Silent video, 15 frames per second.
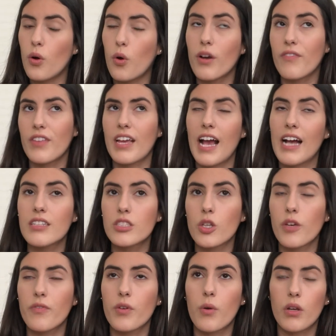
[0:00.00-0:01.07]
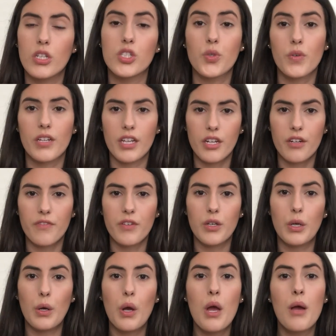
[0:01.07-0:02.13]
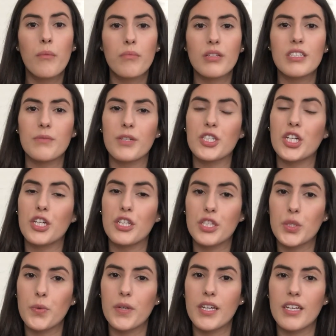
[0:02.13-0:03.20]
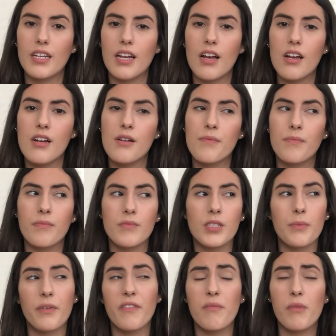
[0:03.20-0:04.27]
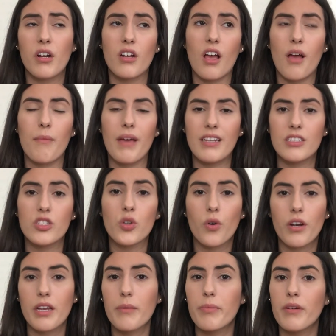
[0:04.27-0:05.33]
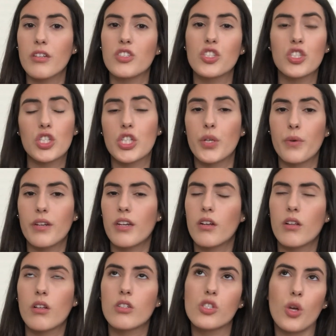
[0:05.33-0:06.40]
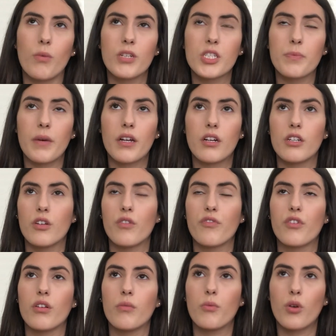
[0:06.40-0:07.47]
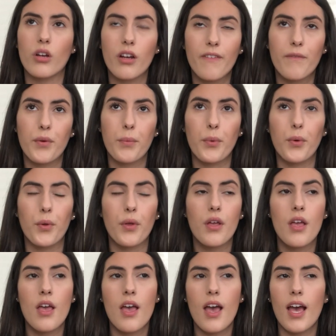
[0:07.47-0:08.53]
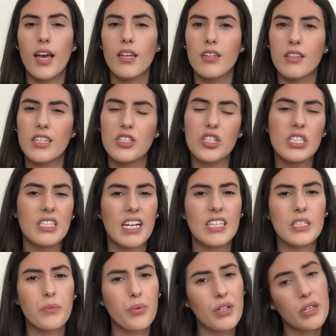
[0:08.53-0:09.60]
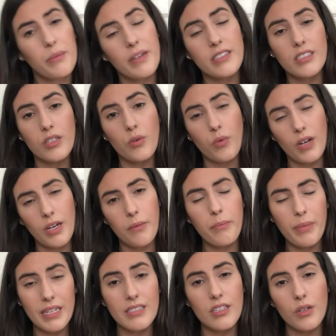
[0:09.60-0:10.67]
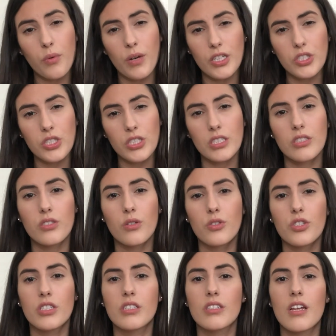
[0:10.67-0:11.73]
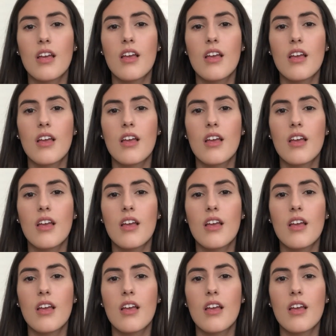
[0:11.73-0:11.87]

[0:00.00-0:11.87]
or if they ask you if you want to do an interview, please make sure you do it. Some of them are not mandatory, but just do it. It'll look so much better. You'll feel more comfortable. And they just ask pretty basic questions, so just